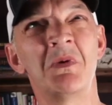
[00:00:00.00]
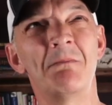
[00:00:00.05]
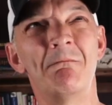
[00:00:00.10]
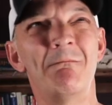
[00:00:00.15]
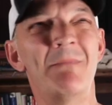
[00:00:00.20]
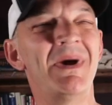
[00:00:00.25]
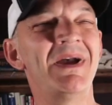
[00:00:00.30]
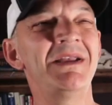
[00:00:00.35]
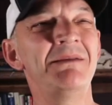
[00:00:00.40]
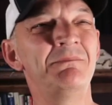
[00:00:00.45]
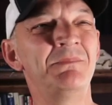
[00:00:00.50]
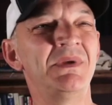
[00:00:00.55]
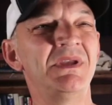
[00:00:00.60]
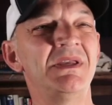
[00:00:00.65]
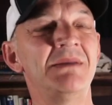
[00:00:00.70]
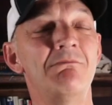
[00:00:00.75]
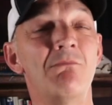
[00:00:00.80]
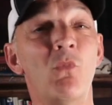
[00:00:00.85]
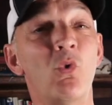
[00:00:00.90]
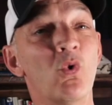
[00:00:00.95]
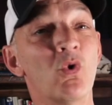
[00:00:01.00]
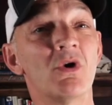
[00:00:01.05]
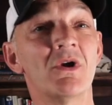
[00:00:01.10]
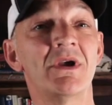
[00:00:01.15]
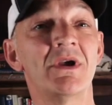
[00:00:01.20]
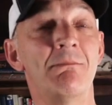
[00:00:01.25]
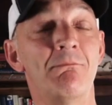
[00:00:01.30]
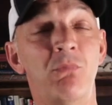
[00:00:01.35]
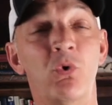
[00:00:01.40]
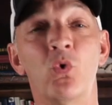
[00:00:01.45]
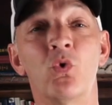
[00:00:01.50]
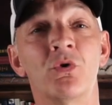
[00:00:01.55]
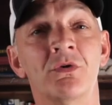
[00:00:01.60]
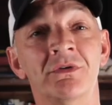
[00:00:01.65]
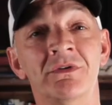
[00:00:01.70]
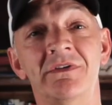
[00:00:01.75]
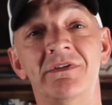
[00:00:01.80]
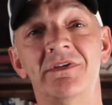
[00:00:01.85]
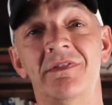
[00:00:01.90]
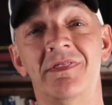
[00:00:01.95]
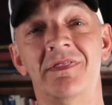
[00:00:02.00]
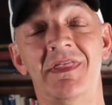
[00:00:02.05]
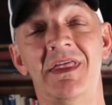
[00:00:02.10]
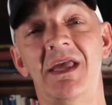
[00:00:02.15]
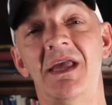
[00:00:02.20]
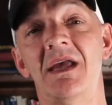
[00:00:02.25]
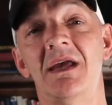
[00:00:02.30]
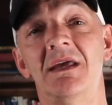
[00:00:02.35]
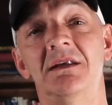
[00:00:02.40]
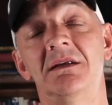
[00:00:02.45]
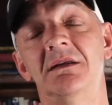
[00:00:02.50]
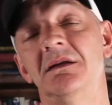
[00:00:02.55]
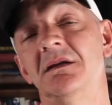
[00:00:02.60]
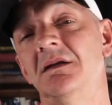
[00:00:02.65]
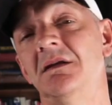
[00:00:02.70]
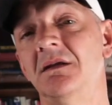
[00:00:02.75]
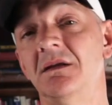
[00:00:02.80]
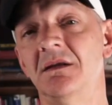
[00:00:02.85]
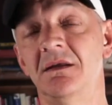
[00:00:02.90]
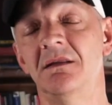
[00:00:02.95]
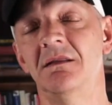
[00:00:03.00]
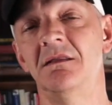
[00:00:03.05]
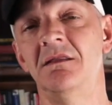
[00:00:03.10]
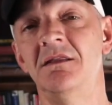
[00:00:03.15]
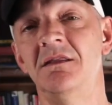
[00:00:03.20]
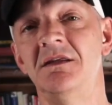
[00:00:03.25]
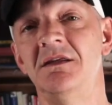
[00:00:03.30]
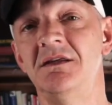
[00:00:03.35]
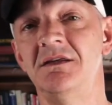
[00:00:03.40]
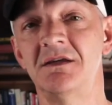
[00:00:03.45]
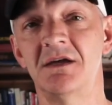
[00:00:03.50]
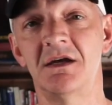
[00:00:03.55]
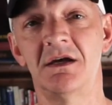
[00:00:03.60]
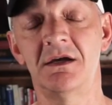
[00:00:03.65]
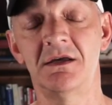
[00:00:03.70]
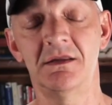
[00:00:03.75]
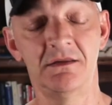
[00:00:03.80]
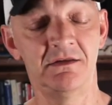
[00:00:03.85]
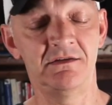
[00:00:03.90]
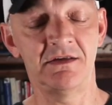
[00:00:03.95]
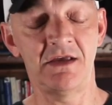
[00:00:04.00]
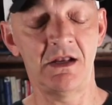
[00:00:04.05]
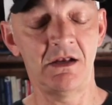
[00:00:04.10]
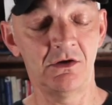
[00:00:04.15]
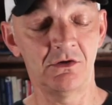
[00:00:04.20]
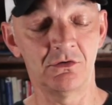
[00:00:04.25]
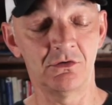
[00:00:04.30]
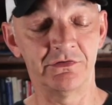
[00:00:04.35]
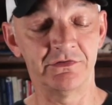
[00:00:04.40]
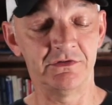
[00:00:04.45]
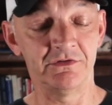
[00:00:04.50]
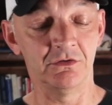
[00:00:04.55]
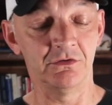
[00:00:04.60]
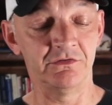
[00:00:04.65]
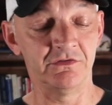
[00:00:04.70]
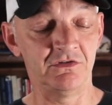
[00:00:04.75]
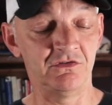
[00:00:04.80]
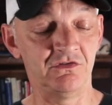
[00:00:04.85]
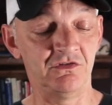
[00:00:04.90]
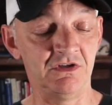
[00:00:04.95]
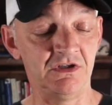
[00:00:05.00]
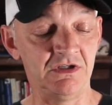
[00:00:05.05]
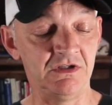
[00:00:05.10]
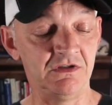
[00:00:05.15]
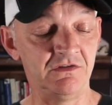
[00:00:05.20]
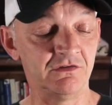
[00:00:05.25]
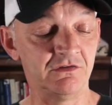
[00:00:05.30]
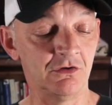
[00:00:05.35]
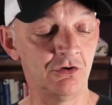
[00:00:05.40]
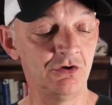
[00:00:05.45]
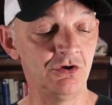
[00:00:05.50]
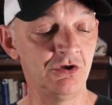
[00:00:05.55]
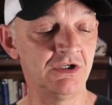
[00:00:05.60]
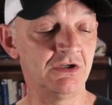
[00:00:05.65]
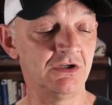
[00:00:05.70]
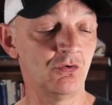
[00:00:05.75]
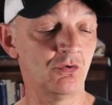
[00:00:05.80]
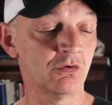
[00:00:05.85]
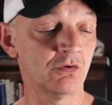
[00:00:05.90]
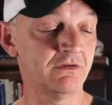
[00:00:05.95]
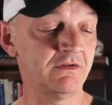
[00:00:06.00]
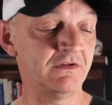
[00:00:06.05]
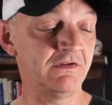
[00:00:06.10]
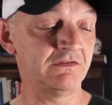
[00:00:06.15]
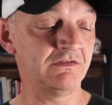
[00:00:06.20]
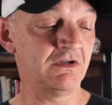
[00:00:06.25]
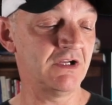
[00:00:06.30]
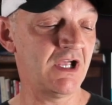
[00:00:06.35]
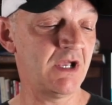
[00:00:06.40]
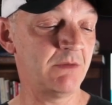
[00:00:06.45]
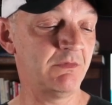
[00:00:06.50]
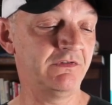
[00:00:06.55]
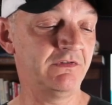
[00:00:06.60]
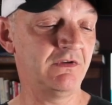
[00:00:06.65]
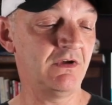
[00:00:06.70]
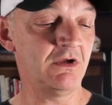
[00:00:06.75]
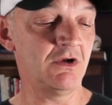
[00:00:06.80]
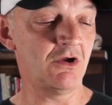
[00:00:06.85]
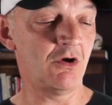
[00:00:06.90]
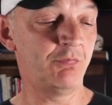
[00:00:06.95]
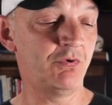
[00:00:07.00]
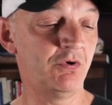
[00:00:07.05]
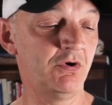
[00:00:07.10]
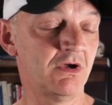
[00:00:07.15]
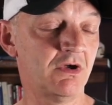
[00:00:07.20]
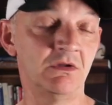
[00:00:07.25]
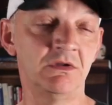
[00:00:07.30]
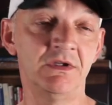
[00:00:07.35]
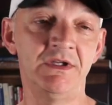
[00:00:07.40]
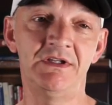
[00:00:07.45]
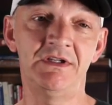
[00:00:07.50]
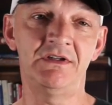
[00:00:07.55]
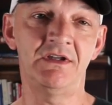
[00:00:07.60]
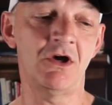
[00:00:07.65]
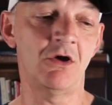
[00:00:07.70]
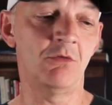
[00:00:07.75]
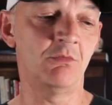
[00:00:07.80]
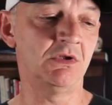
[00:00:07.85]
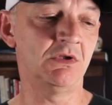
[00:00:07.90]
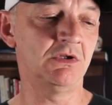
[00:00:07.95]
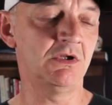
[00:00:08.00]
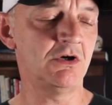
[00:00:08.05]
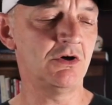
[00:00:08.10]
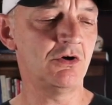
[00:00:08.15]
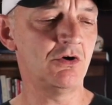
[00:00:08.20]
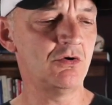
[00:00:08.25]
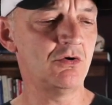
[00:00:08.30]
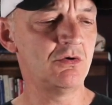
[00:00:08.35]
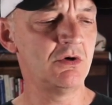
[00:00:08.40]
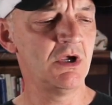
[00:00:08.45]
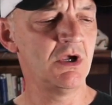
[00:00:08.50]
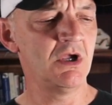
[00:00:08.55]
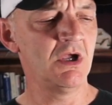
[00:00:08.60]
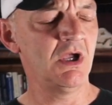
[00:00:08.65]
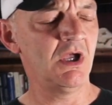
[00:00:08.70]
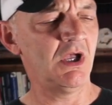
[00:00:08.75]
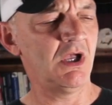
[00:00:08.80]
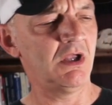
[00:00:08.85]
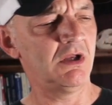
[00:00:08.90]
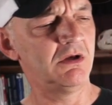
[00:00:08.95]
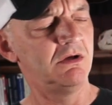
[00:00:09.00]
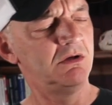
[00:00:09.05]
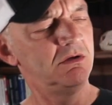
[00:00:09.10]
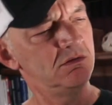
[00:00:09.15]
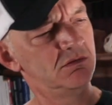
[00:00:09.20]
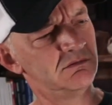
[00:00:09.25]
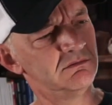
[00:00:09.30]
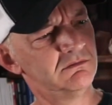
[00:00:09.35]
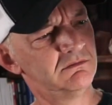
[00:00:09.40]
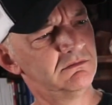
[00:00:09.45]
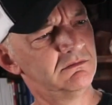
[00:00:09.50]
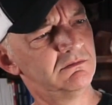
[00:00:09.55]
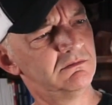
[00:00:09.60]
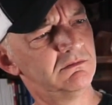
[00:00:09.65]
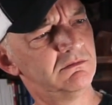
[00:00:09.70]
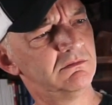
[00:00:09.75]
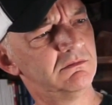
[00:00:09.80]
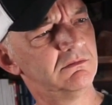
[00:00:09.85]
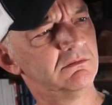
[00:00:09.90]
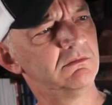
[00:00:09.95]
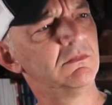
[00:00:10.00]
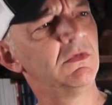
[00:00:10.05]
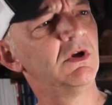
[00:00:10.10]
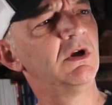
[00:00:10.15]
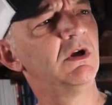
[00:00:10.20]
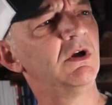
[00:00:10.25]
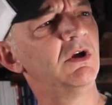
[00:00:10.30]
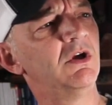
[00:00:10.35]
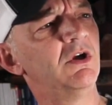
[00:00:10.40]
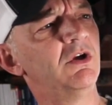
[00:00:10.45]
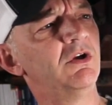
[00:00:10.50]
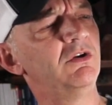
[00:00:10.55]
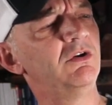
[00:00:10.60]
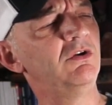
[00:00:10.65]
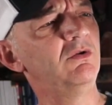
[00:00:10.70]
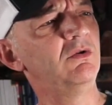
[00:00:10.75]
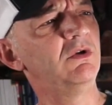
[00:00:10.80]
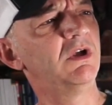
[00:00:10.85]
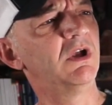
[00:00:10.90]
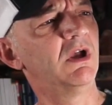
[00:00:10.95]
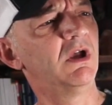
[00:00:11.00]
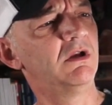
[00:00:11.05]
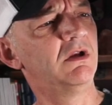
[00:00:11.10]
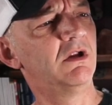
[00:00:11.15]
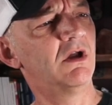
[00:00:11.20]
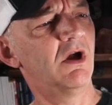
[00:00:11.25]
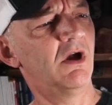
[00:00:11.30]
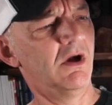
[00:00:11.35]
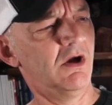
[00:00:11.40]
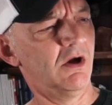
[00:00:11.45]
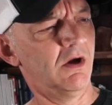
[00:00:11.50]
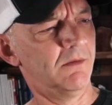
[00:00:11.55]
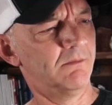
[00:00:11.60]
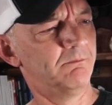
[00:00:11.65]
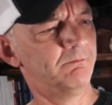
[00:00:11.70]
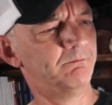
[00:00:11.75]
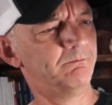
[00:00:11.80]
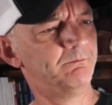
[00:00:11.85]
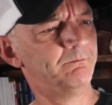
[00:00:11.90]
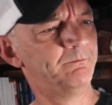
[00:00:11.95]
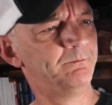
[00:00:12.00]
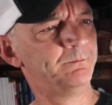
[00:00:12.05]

might be more important than the uh, the technical skills that you need. So you can order this on Amazon. I'll put a link down below, and you can um,